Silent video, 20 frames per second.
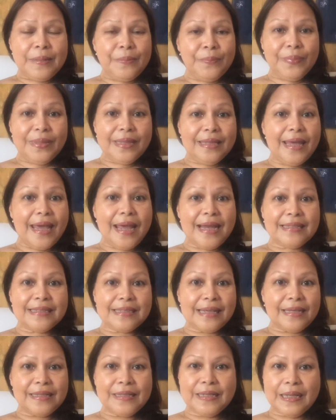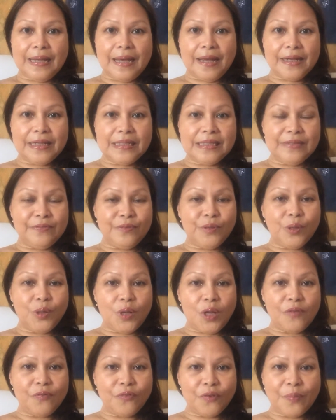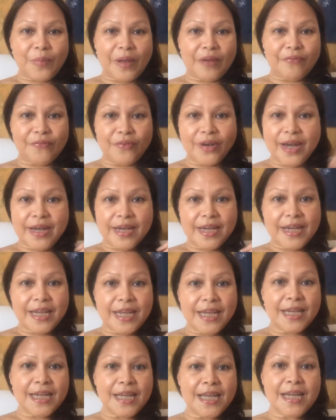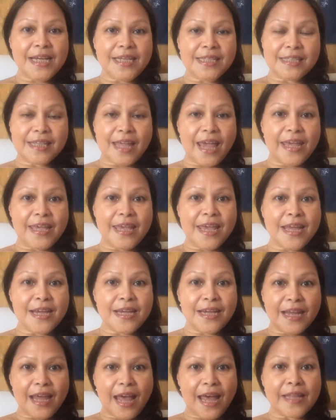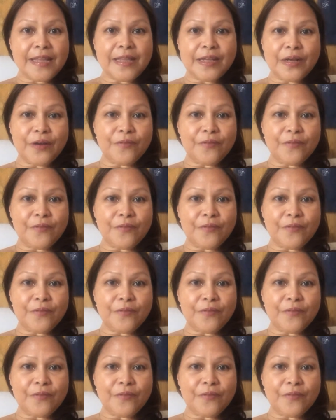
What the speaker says: But then suddenly I receive a call from my friend in England saying that